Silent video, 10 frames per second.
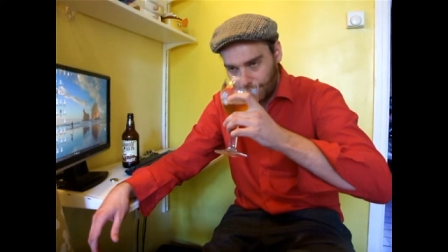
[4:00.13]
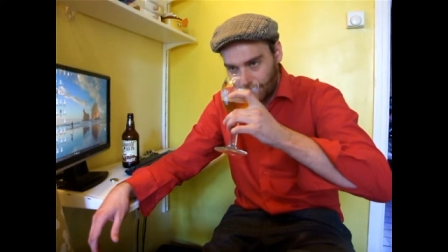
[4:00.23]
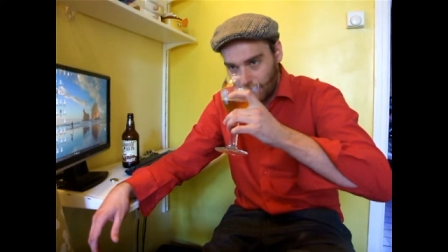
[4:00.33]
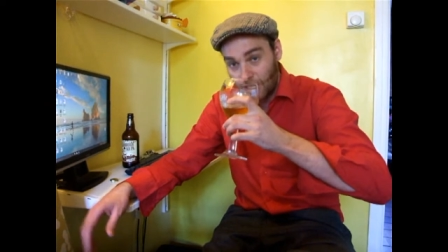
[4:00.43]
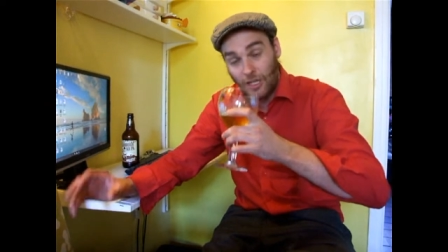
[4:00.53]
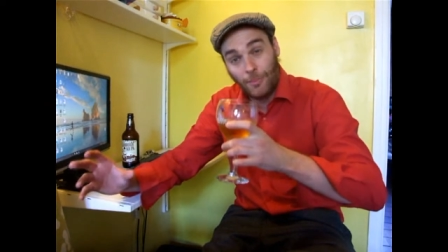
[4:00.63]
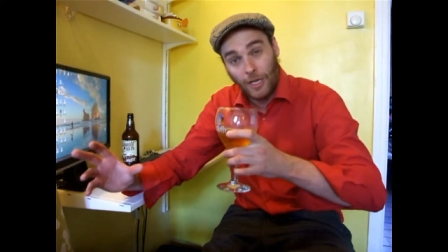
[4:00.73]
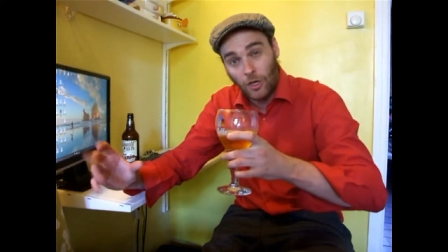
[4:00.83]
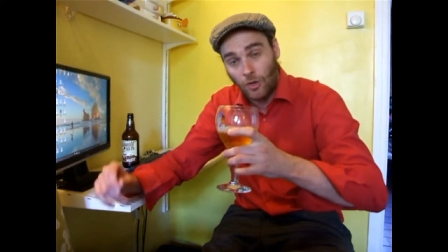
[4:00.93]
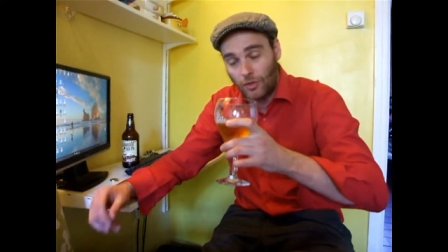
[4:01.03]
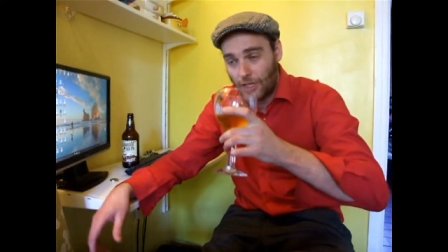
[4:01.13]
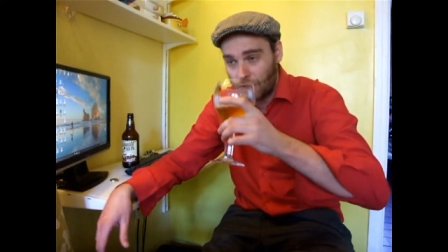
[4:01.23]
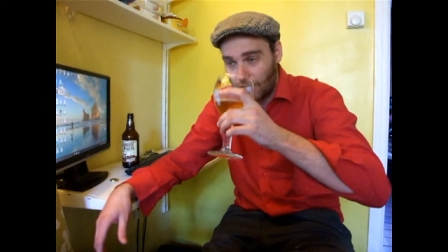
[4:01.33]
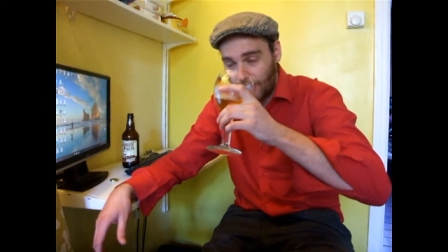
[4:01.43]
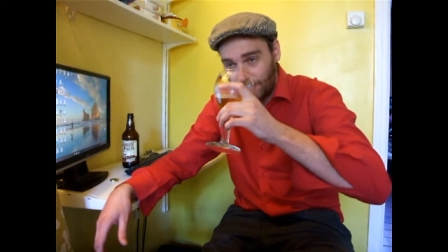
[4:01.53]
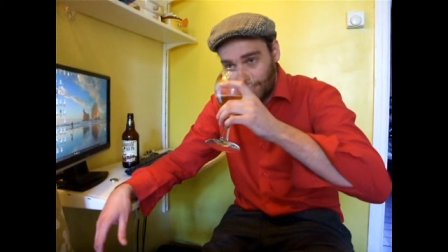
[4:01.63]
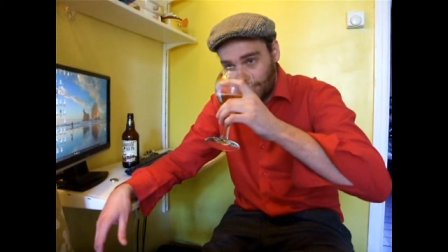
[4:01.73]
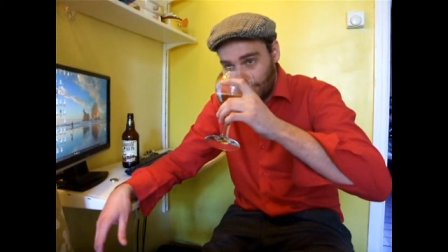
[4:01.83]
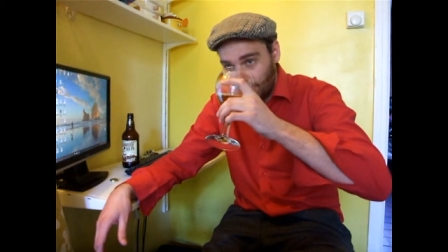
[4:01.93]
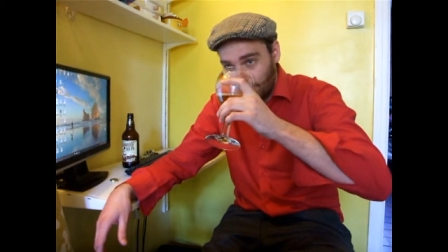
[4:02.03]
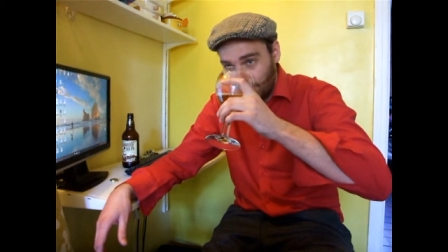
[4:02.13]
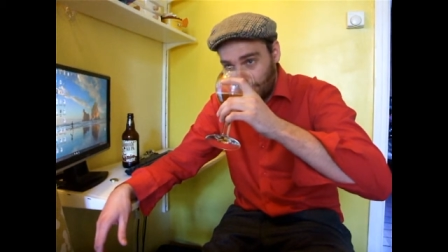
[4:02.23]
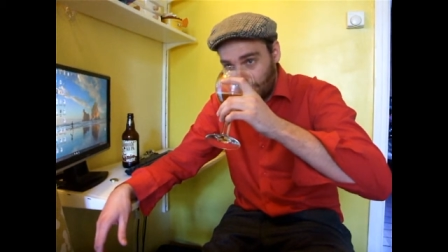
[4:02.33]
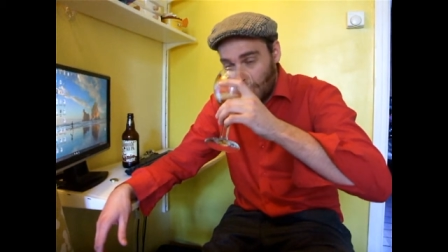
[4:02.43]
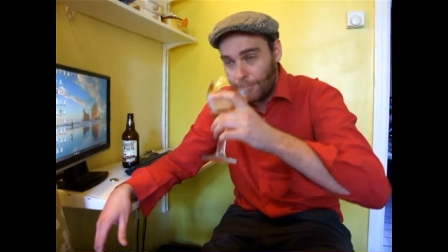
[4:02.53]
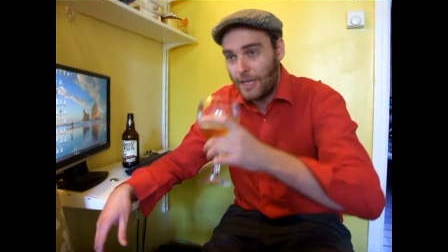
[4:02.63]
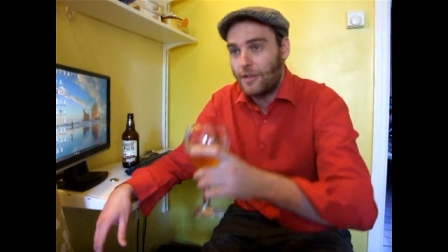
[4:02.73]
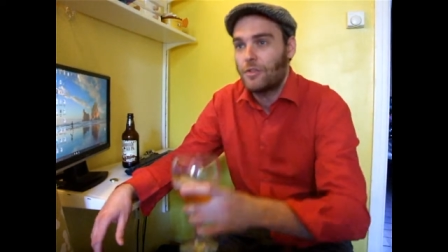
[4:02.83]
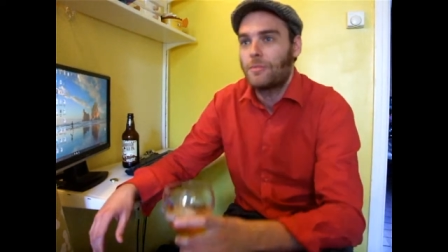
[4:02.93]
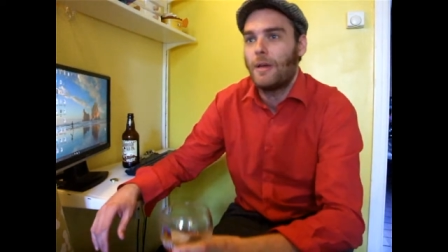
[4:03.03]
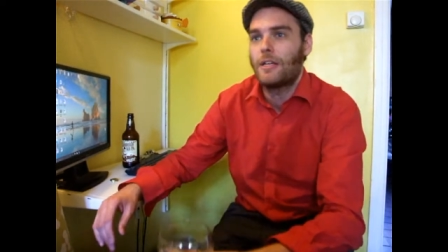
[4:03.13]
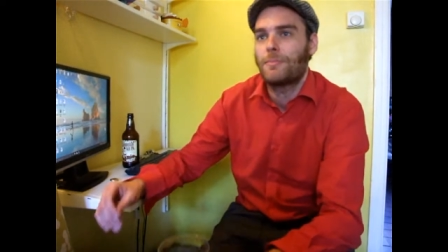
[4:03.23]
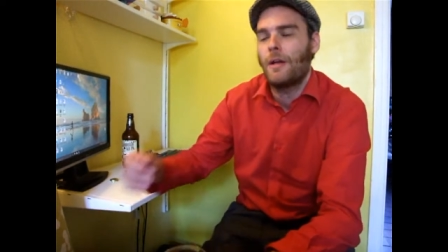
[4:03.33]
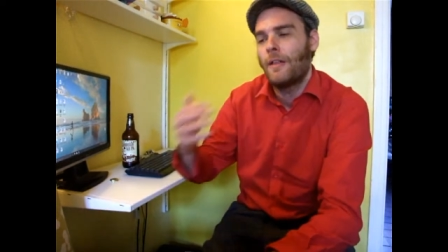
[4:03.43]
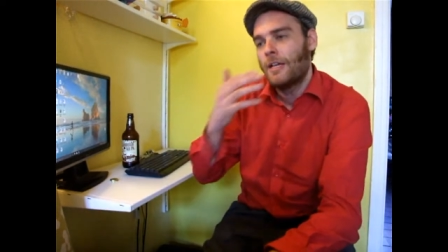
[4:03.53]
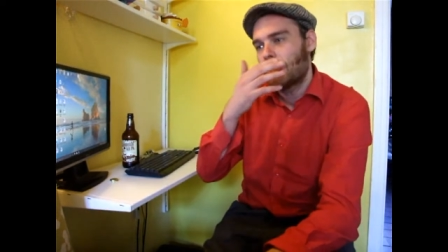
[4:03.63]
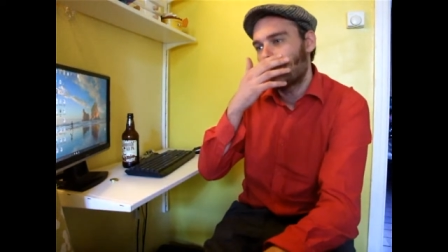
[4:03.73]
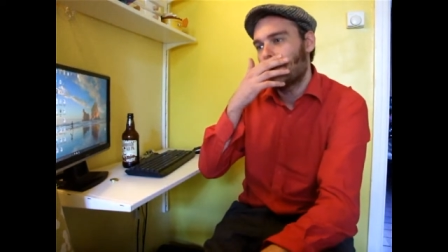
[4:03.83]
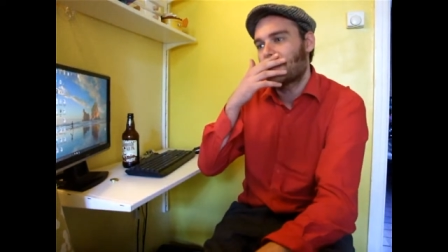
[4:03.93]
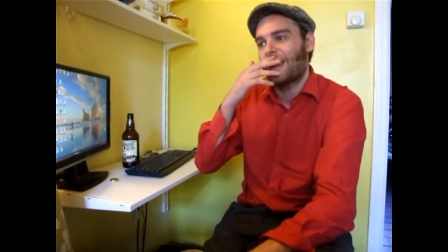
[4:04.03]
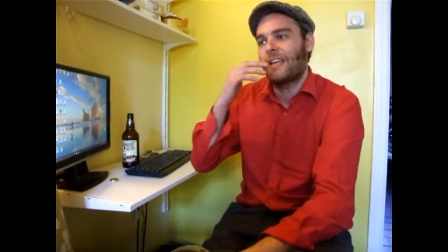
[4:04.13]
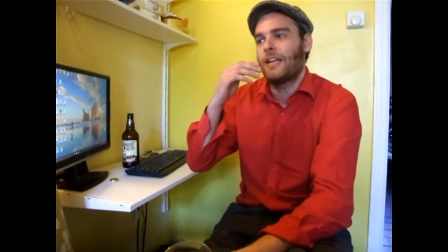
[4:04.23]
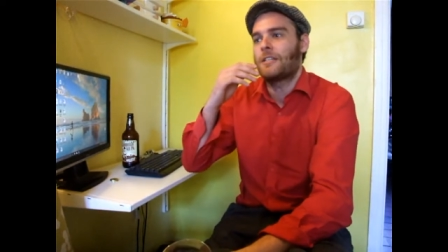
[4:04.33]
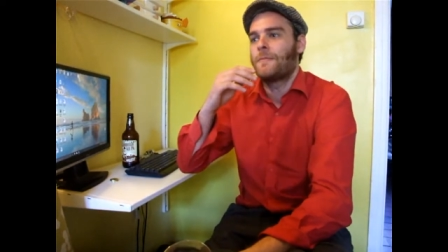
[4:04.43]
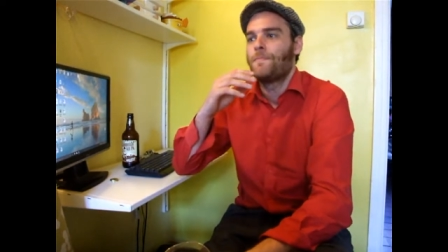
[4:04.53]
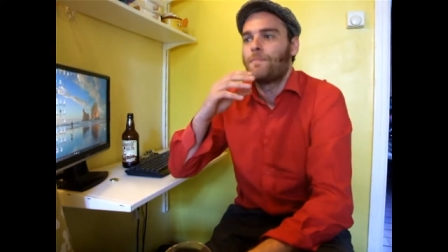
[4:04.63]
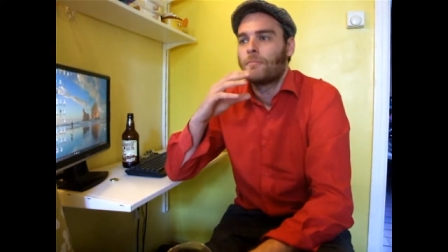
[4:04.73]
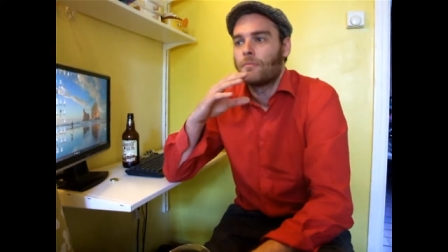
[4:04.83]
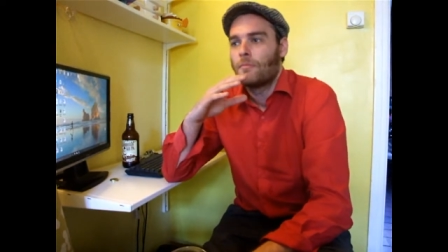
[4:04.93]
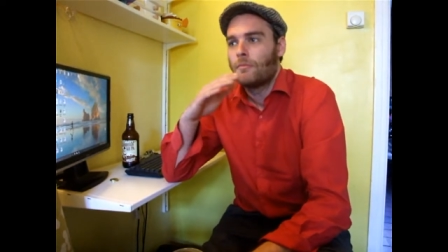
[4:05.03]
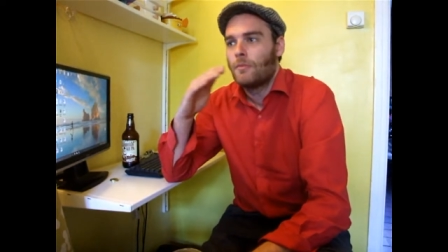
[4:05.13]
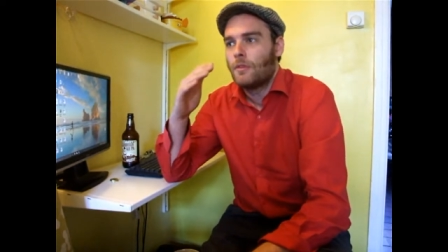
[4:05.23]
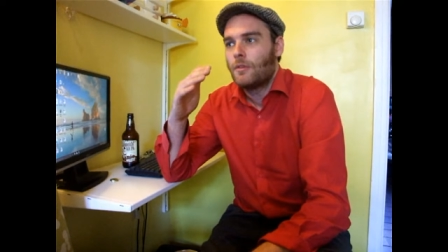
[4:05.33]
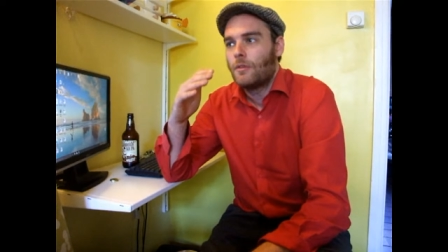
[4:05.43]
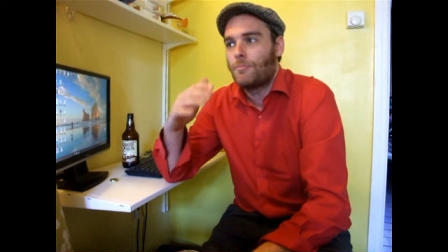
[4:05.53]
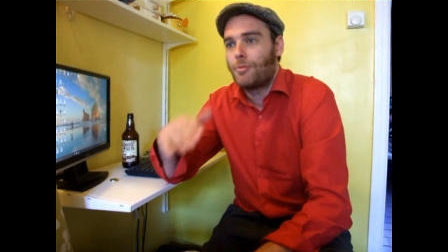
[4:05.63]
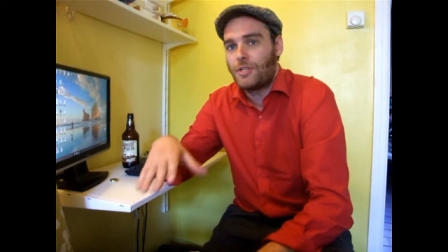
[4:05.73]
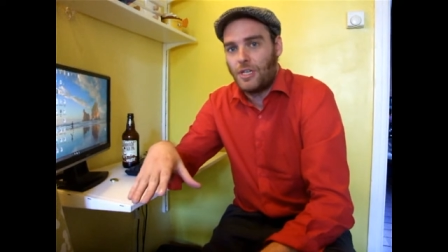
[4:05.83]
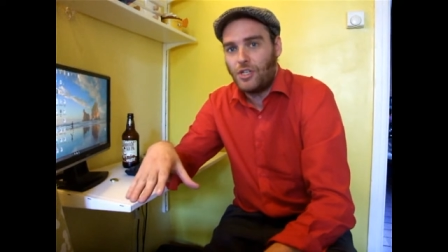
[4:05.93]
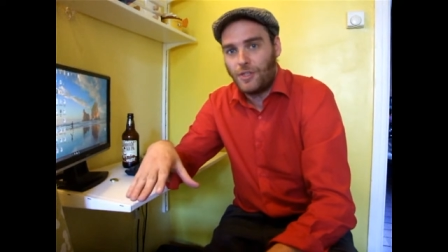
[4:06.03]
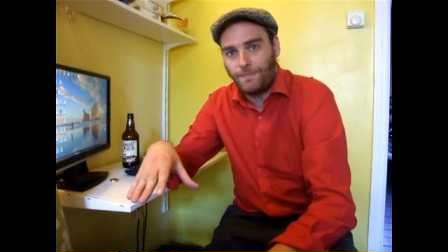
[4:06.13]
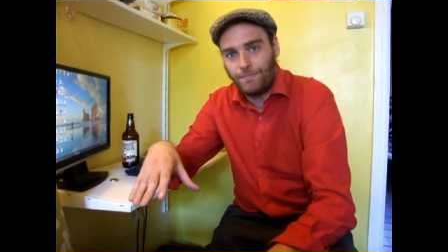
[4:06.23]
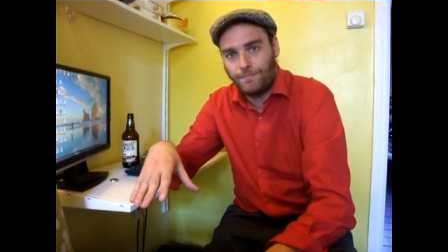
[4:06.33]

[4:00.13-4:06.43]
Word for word: It's a little bit cold actually. But yeah, it does smell. It smell smells like it's British.